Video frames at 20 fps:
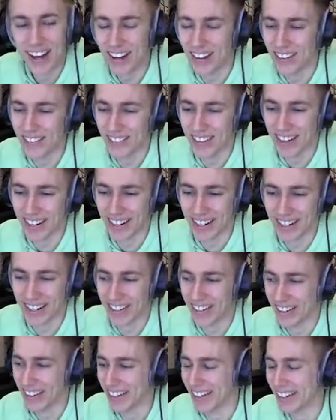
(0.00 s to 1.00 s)
oh my
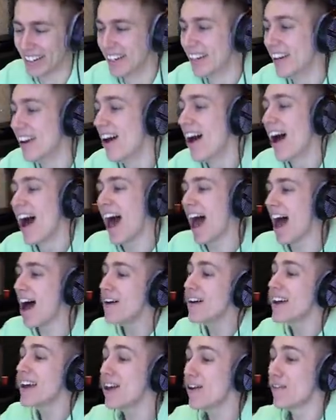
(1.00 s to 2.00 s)
god!
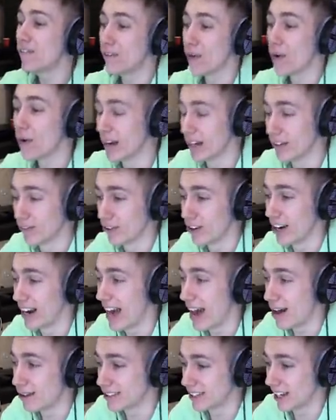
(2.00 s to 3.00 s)
How are you falling for a
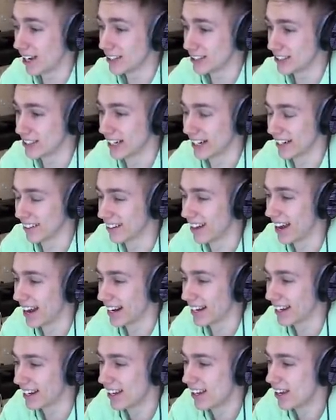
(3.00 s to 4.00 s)
loud touching?
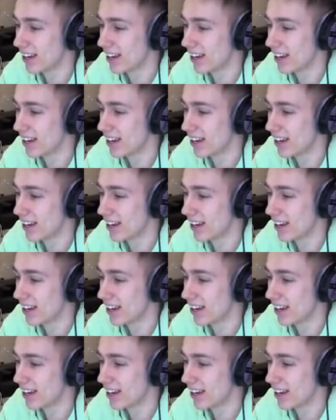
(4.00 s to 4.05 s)
Like,